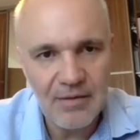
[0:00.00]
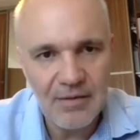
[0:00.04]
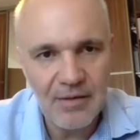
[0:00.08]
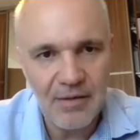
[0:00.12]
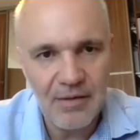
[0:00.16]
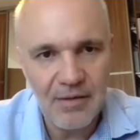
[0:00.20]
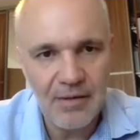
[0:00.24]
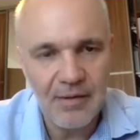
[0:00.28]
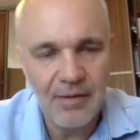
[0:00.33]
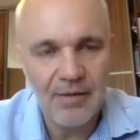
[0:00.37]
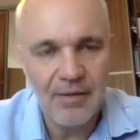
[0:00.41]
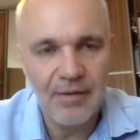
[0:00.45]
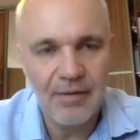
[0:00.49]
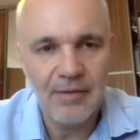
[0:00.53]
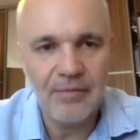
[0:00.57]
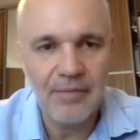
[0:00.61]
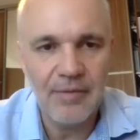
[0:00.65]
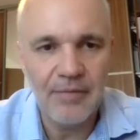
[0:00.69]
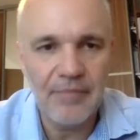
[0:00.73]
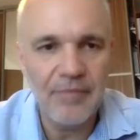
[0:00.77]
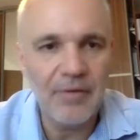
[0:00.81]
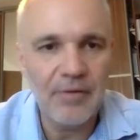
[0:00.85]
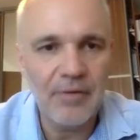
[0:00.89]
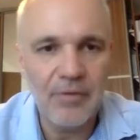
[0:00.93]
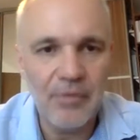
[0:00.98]

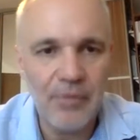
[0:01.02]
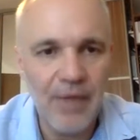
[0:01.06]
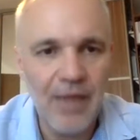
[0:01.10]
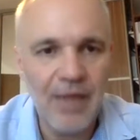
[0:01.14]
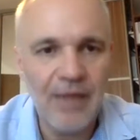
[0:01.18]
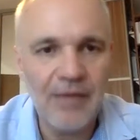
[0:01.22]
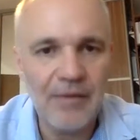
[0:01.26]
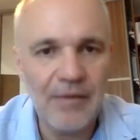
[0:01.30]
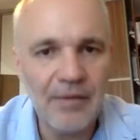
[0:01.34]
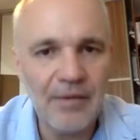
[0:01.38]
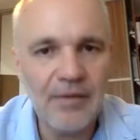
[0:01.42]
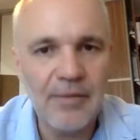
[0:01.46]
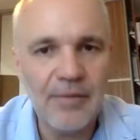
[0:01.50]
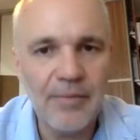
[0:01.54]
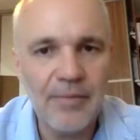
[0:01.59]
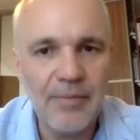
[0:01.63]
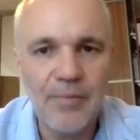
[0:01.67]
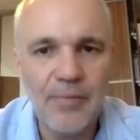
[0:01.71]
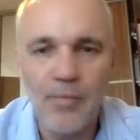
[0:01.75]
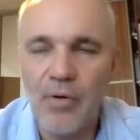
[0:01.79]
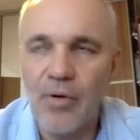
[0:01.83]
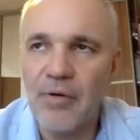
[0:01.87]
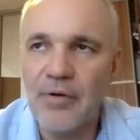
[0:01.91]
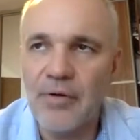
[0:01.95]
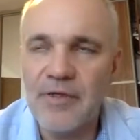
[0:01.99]
even to act a little bit
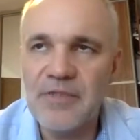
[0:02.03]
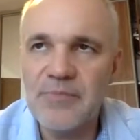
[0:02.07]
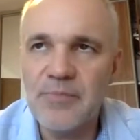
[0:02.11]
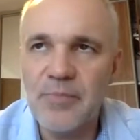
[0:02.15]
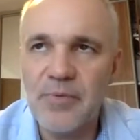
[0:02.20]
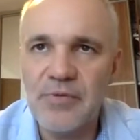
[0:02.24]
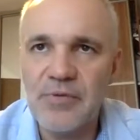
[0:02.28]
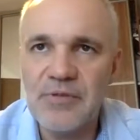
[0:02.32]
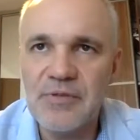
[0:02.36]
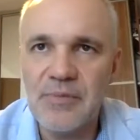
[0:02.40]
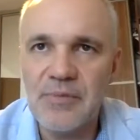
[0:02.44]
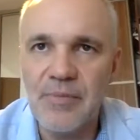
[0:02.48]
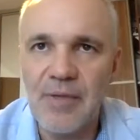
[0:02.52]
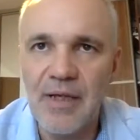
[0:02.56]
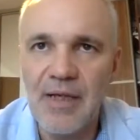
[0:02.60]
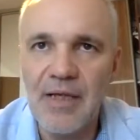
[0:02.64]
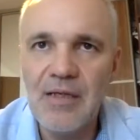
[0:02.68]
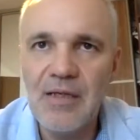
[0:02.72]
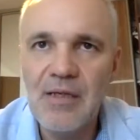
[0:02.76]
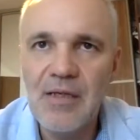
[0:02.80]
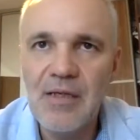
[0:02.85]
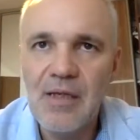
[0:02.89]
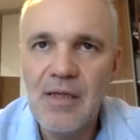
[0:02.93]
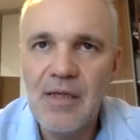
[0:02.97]
more responsibly.